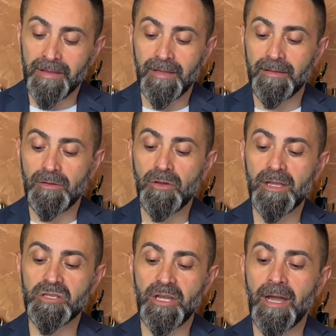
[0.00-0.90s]
then you
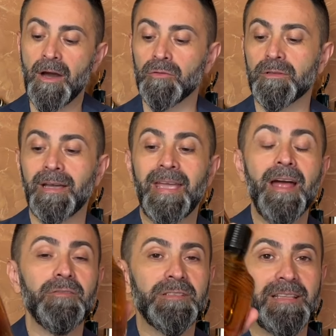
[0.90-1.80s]
can check out
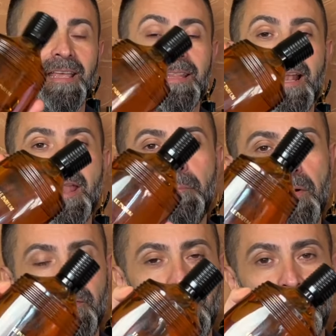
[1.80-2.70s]
Gary's Den Le
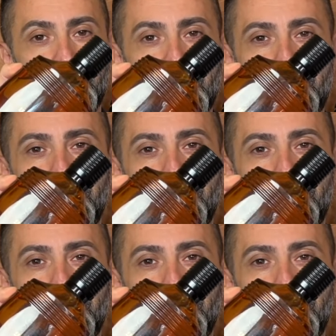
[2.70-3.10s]
Parfum from